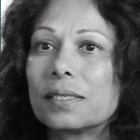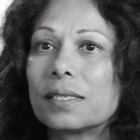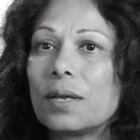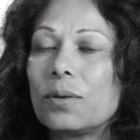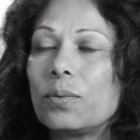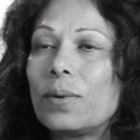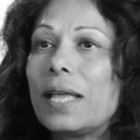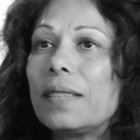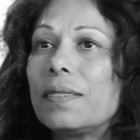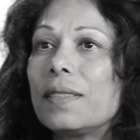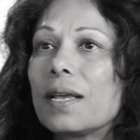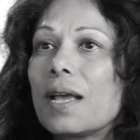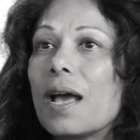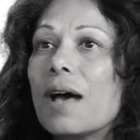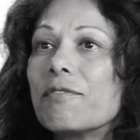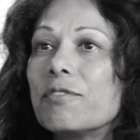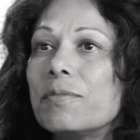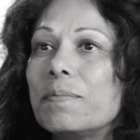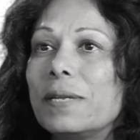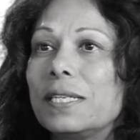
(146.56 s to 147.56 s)
When the
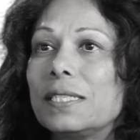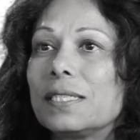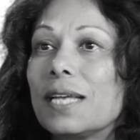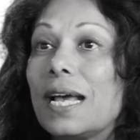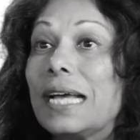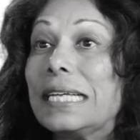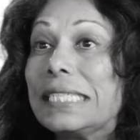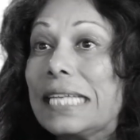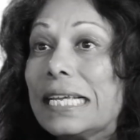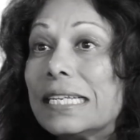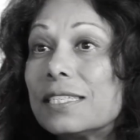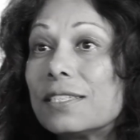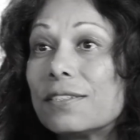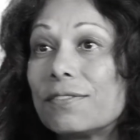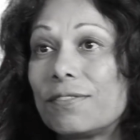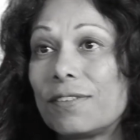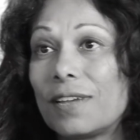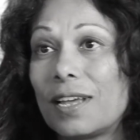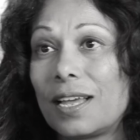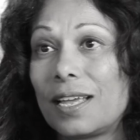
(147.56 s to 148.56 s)
government
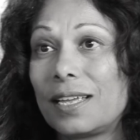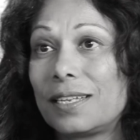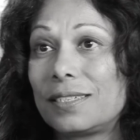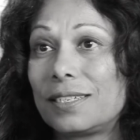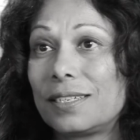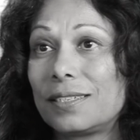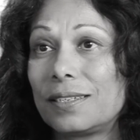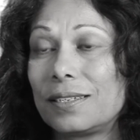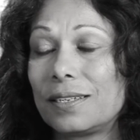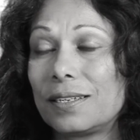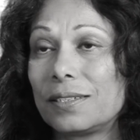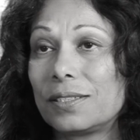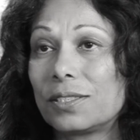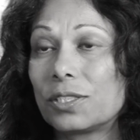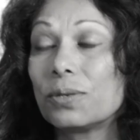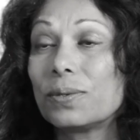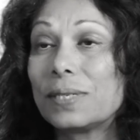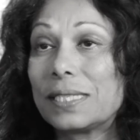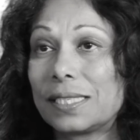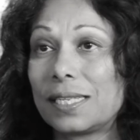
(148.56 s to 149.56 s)
identified
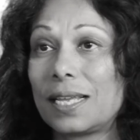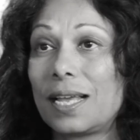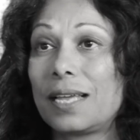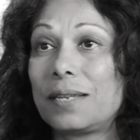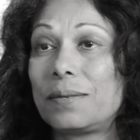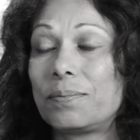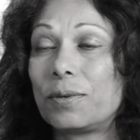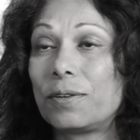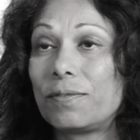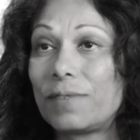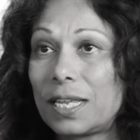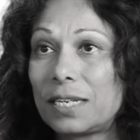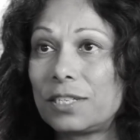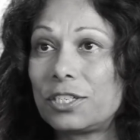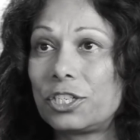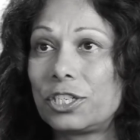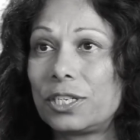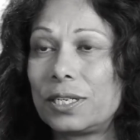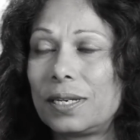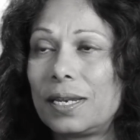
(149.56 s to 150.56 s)
suicide
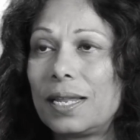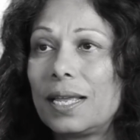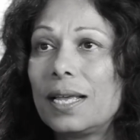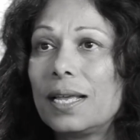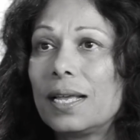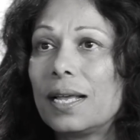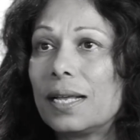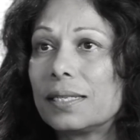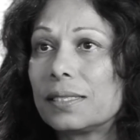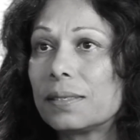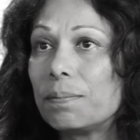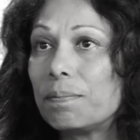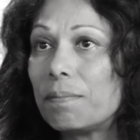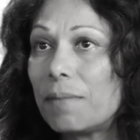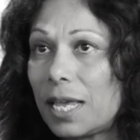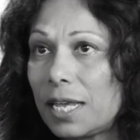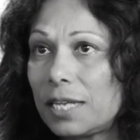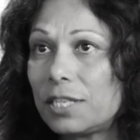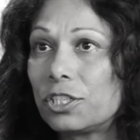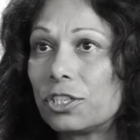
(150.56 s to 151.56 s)
prevention as a
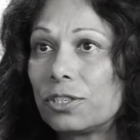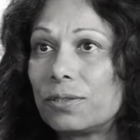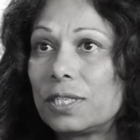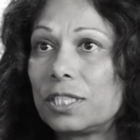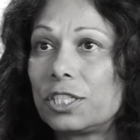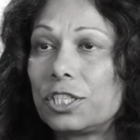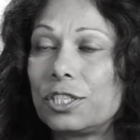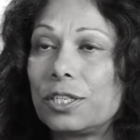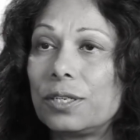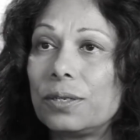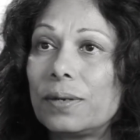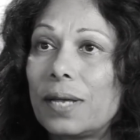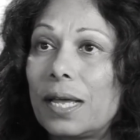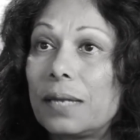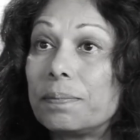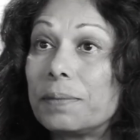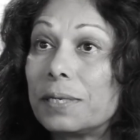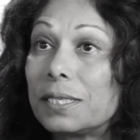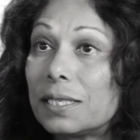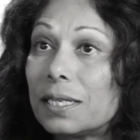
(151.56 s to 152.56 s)
major issue,
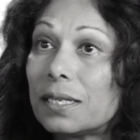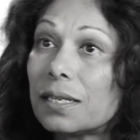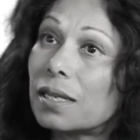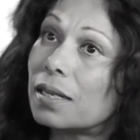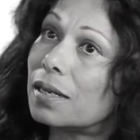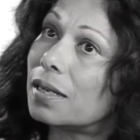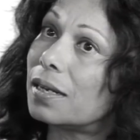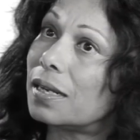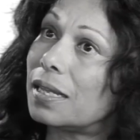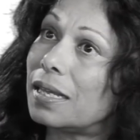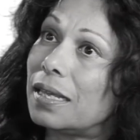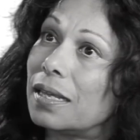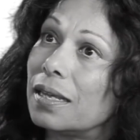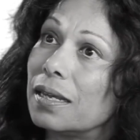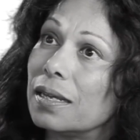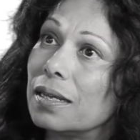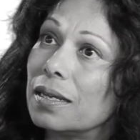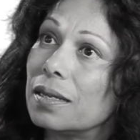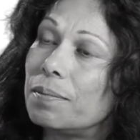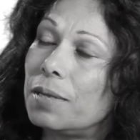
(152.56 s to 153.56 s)
and particularly
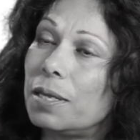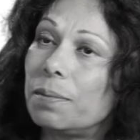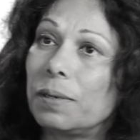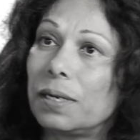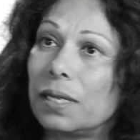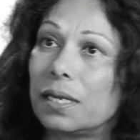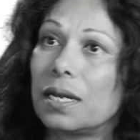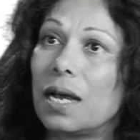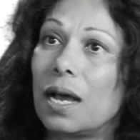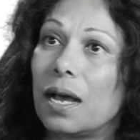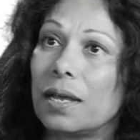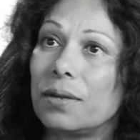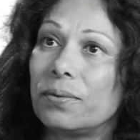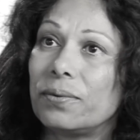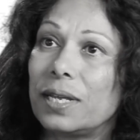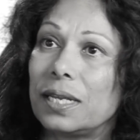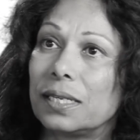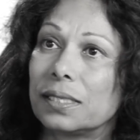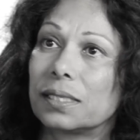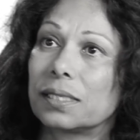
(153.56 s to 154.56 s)
people at high
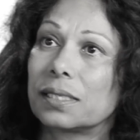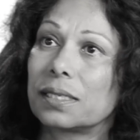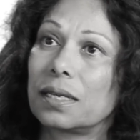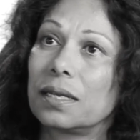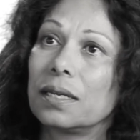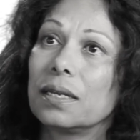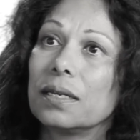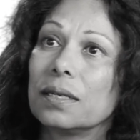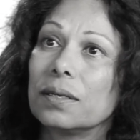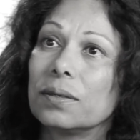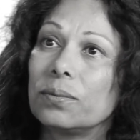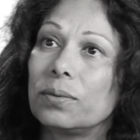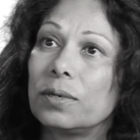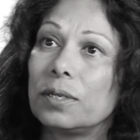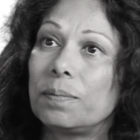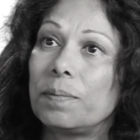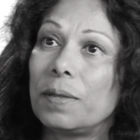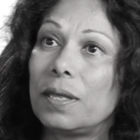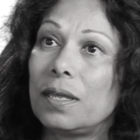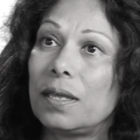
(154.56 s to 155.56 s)
risk
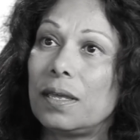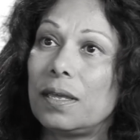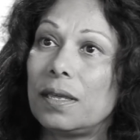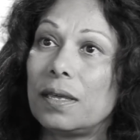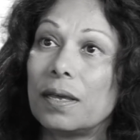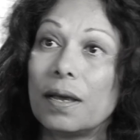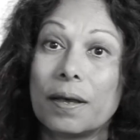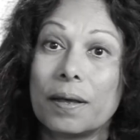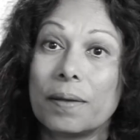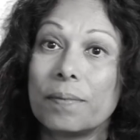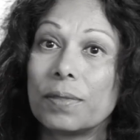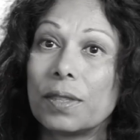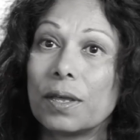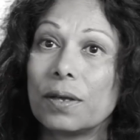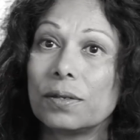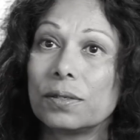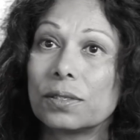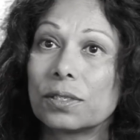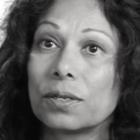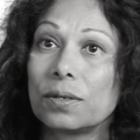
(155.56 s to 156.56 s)
would be
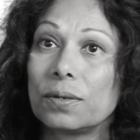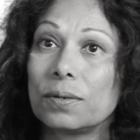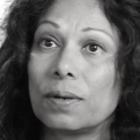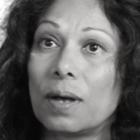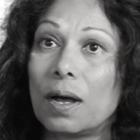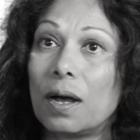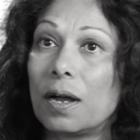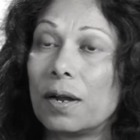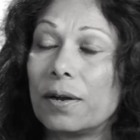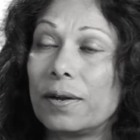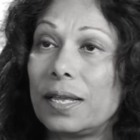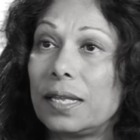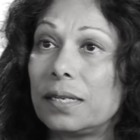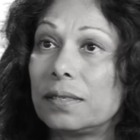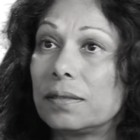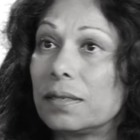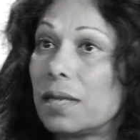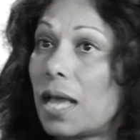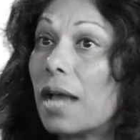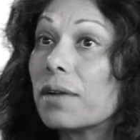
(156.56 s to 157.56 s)
those who are
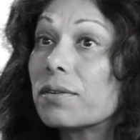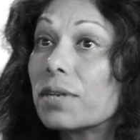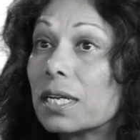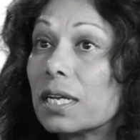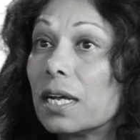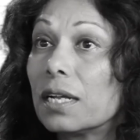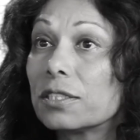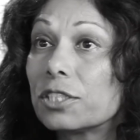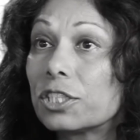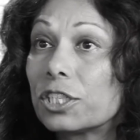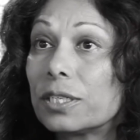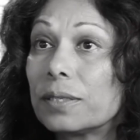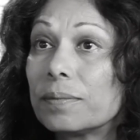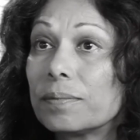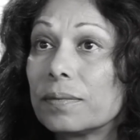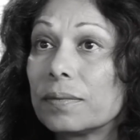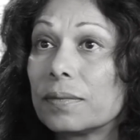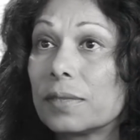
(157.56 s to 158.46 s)
in agriculture.